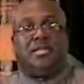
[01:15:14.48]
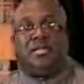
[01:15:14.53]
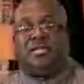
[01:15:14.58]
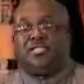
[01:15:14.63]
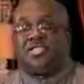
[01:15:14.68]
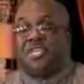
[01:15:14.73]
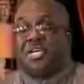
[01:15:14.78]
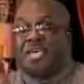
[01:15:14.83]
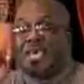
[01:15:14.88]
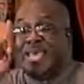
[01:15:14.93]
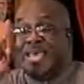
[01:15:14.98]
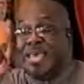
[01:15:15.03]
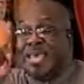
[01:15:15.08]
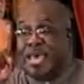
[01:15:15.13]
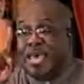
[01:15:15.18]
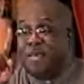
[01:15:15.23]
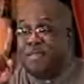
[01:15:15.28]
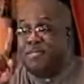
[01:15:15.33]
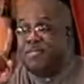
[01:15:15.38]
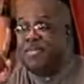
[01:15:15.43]
To
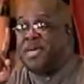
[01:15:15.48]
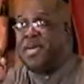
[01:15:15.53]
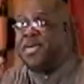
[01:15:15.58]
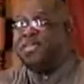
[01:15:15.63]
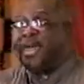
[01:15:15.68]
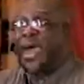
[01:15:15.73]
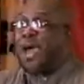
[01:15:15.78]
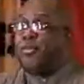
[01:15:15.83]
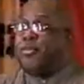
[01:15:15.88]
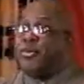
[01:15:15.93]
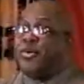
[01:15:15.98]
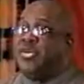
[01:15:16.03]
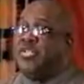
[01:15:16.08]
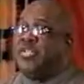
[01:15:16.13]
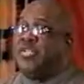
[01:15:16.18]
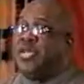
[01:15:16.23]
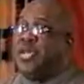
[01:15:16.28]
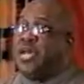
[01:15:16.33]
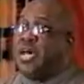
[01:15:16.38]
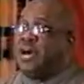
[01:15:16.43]
him, that
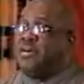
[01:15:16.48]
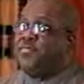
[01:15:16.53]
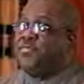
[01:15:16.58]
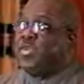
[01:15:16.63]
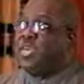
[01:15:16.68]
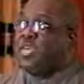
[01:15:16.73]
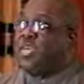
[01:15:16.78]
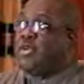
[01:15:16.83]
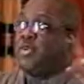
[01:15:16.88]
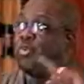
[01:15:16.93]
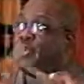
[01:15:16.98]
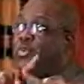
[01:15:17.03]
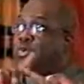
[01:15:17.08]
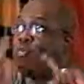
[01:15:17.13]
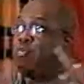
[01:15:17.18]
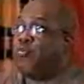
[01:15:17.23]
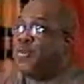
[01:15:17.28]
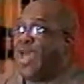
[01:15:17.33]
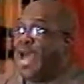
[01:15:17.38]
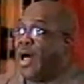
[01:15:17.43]
was of
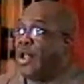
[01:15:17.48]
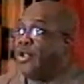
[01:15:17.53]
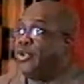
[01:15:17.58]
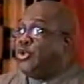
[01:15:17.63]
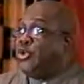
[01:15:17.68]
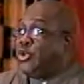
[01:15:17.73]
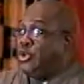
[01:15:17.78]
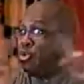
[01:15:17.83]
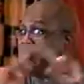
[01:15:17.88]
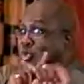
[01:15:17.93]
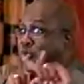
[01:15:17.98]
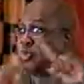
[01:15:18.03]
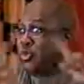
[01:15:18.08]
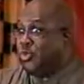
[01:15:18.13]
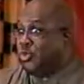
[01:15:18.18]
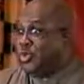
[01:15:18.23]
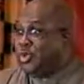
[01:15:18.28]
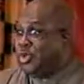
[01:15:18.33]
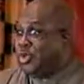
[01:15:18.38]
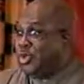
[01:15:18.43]
equal value.
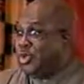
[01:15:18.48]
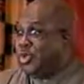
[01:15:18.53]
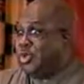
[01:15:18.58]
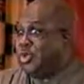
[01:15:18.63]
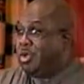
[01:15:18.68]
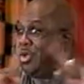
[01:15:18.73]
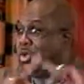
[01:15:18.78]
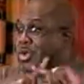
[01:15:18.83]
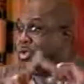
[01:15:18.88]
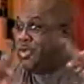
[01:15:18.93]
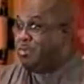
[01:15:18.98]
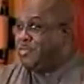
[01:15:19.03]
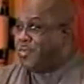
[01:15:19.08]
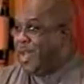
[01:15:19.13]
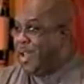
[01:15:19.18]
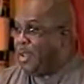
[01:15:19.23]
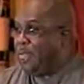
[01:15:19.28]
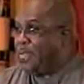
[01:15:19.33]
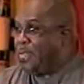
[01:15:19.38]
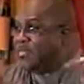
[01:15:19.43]
You
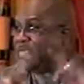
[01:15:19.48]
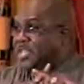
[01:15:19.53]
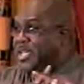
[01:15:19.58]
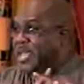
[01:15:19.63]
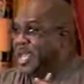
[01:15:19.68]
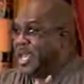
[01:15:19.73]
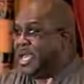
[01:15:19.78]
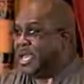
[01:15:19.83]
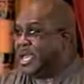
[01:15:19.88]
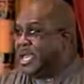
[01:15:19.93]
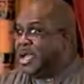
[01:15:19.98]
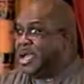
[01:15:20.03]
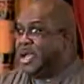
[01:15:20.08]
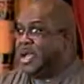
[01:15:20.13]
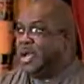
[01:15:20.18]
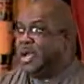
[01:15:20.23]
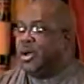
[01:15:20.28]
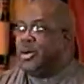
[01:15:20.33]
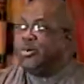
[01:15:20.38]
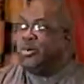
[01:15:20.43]
follow what I'm saying?
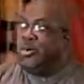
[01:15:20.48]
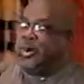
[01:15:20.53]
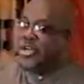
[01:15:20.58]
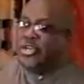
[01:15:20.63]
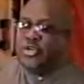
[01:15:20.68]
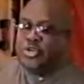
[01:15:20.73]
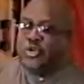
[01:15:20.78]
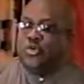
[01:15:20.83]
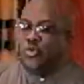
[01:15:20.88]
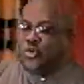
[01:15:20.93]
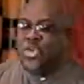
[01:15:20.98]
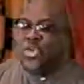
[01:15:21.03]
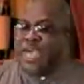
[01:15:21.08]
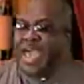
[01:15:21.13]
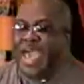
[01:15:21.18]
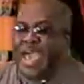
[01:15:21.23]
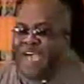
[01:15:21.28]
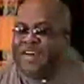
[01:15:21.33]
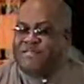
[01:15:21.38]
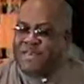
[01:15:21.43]
What do we
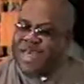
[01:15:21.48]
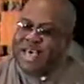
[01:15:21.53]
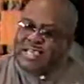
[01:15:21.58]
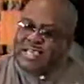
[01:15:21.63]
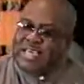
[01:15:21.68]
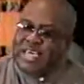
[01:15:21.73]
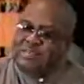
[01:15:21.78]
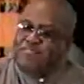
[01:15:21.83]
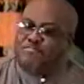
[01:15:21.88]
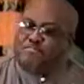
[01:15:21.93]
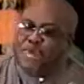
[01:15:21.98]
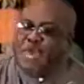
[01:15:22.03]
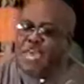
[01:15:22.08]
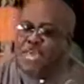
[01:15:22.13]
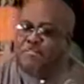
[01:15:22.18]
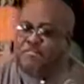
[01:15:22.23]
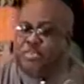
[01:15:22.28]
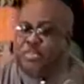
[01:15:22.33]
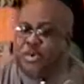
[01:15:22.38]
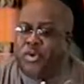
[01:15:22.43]
have as a
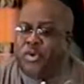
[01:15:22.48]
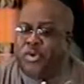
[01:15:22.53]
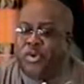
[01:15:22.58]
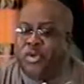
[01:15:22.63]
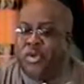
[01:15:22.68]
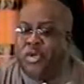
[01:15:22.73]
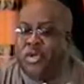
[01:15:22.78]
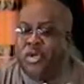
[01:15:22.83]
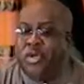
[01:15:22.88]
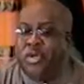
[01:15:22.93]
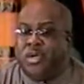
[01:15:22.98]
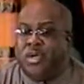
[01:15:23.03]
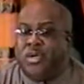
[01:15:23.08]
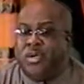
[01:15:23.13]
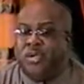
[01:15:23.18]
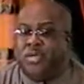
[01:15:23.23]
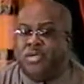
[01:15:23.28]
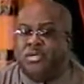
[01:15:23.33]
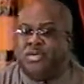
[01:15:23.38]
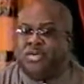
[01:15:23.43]
people
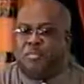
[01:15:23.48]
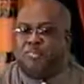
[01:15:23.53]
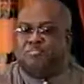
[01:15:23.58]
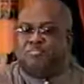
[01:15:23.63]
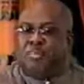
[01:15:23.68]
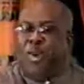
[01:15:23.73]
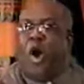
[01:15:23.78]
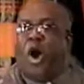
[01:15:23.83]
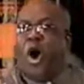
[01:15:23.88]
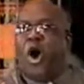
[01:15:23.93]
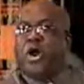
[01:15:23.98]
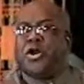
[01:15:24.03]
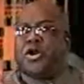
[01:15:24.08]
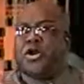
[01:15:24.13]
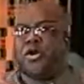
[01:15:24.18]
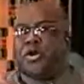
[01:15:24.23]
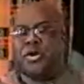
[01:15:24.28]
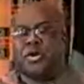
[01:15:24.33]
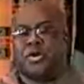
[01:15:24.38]
to barter